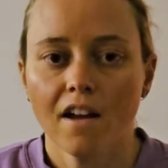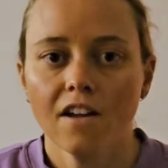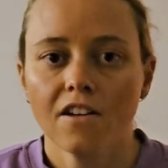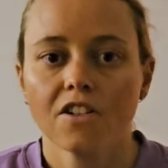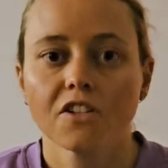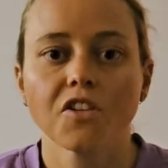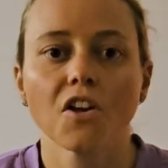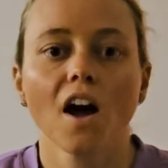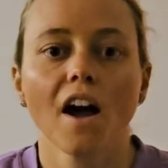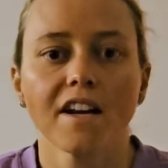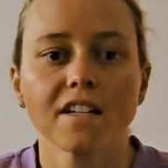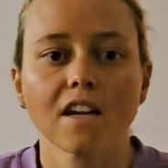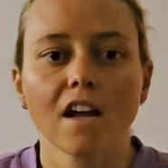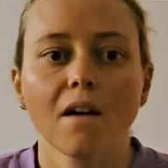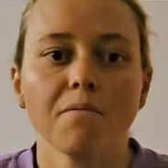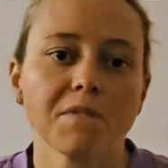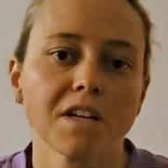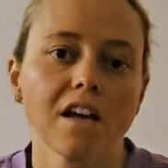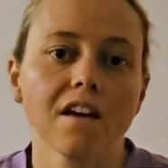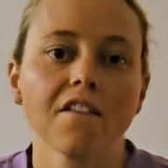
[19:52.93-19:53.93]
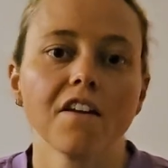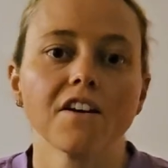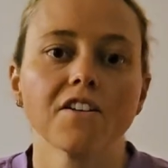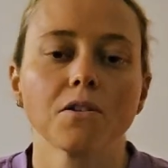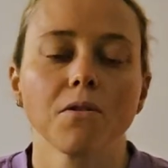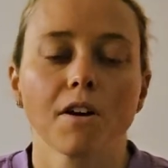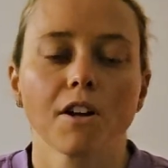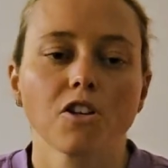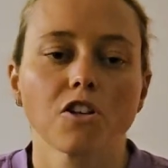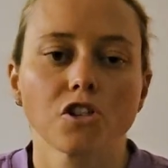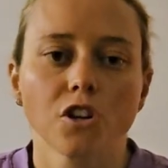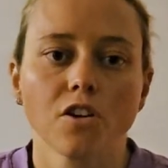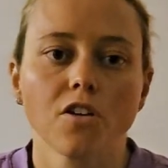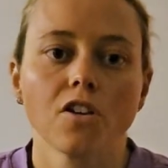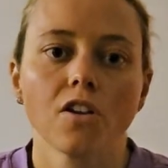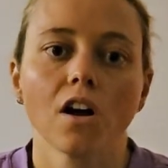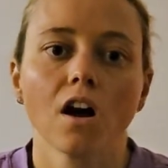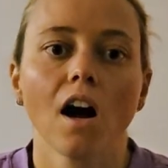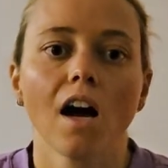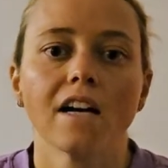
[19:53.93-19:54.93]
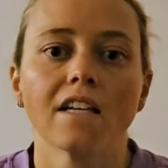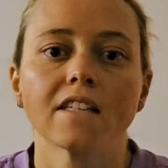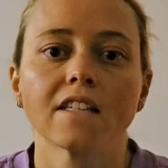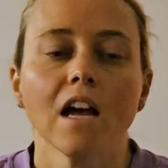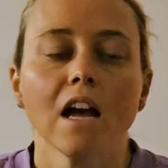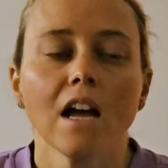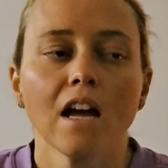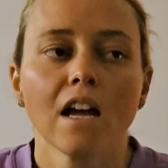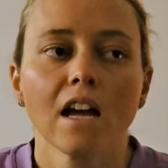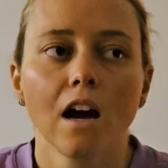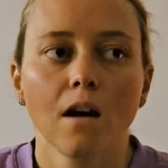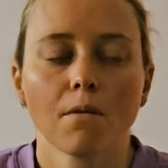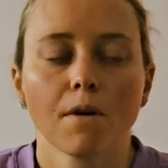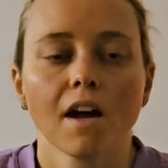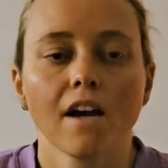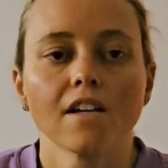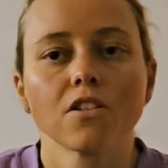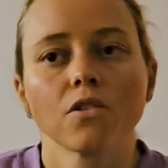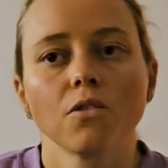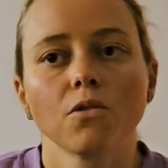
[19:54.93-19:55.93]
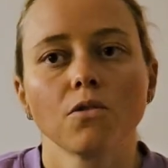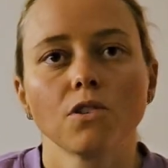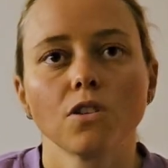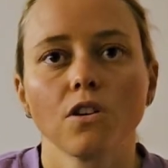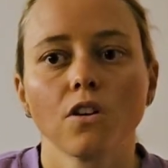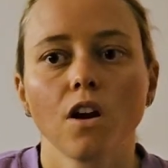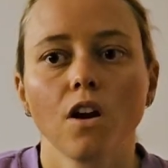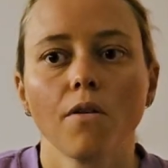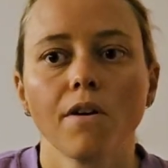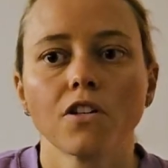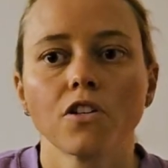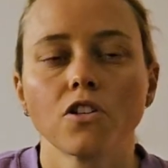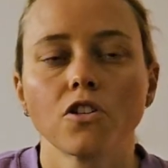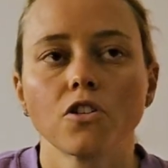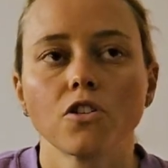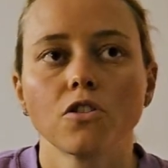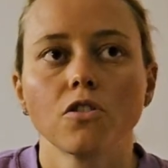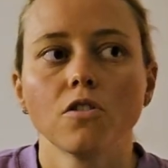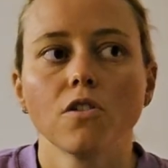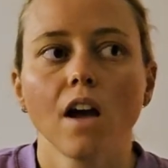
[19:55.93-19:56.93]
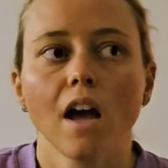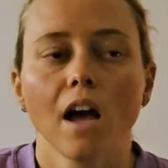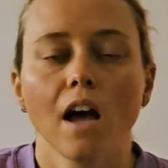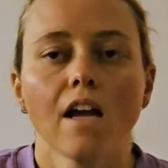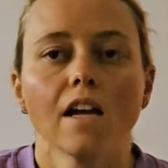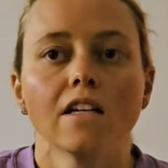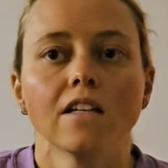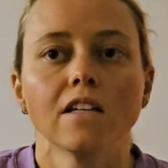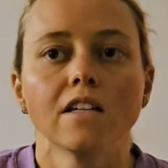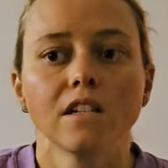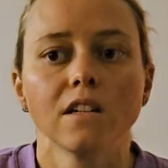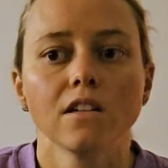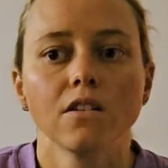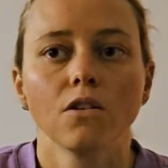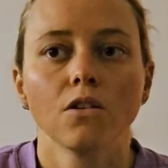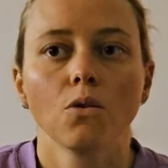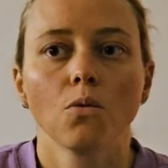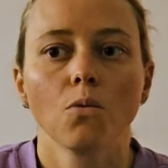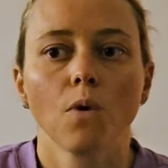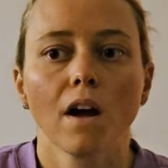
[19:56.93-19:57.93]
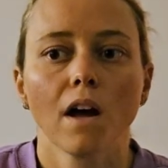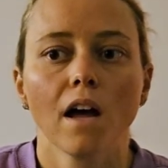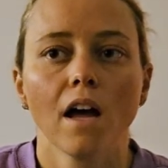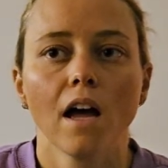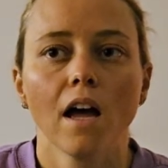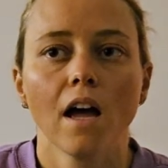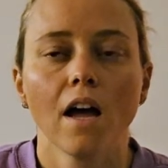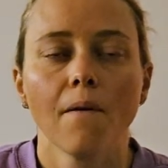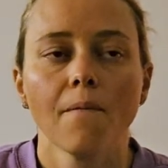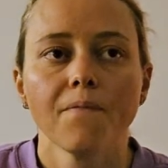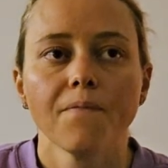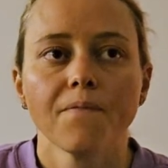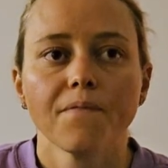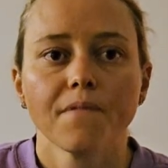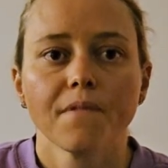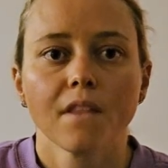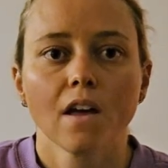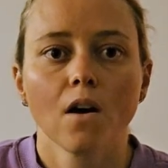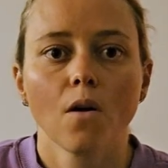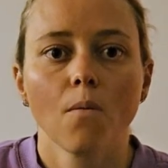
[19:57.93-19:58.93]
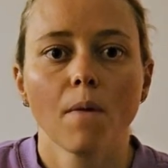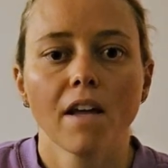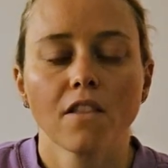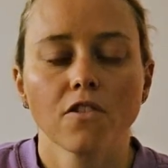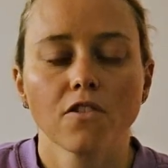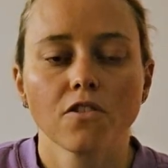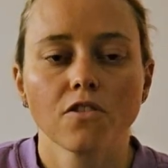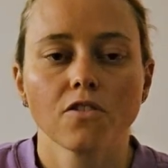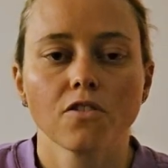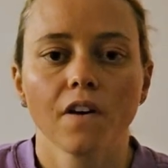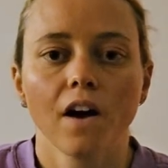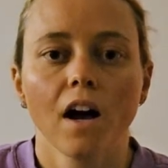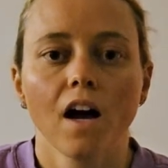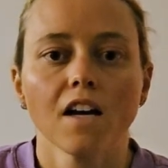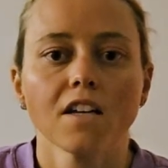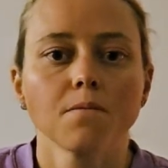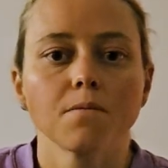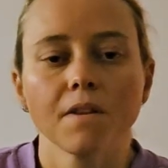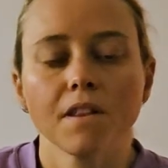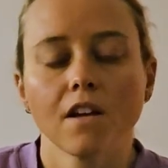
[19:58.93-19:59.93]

design to come together so I can show you guys. Cupcake's also going to do a deal where they'll make the suits for us, but